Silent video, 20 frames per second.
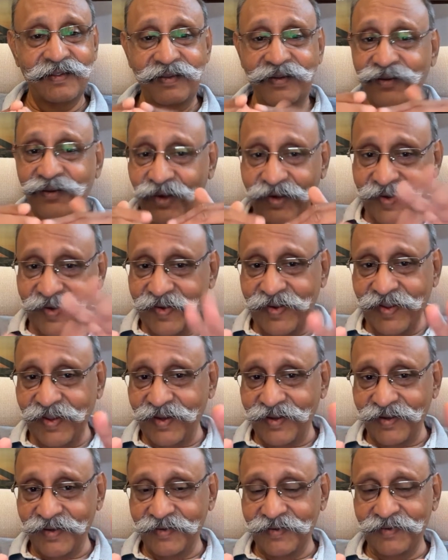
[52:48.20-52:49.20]
Not
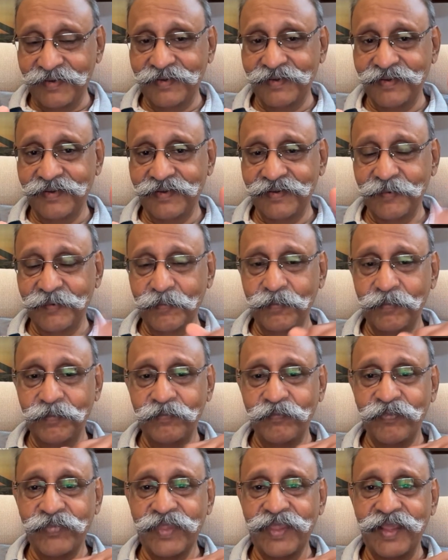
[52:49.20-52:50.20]
India.
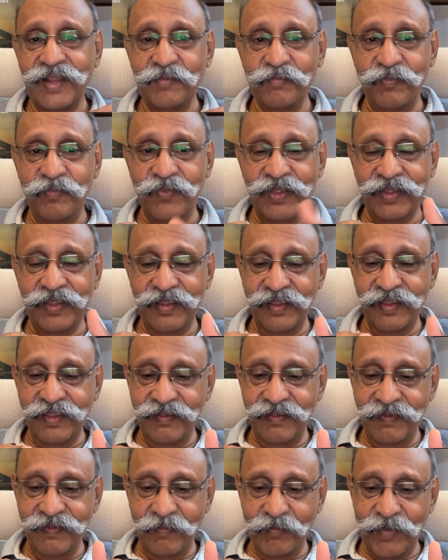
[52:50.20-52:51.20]
And
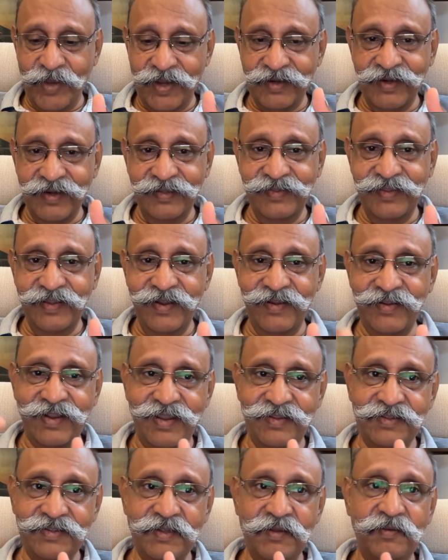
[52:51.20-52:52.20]
Bangladesh
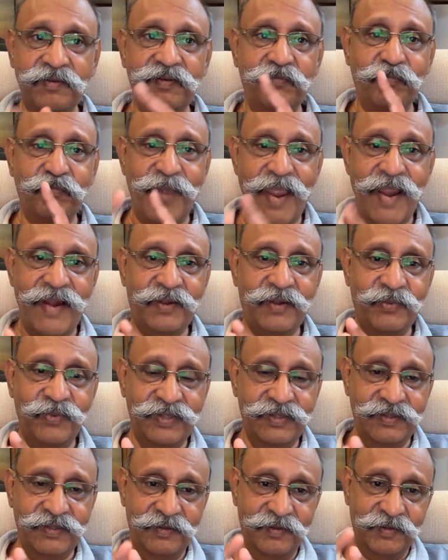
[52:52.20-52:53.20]
has a pact
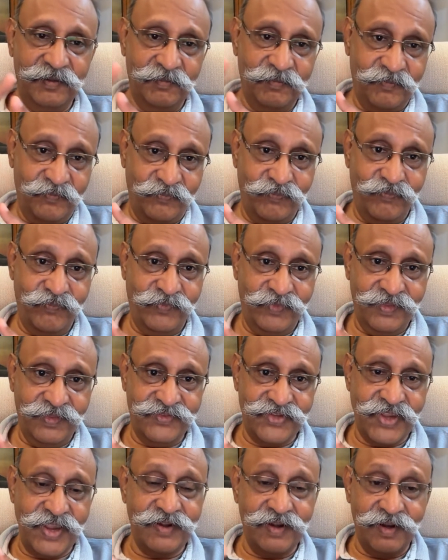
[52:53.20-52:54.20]
with
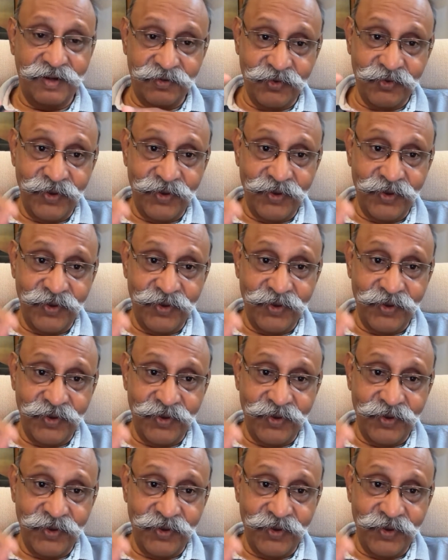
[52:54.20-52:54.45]
China.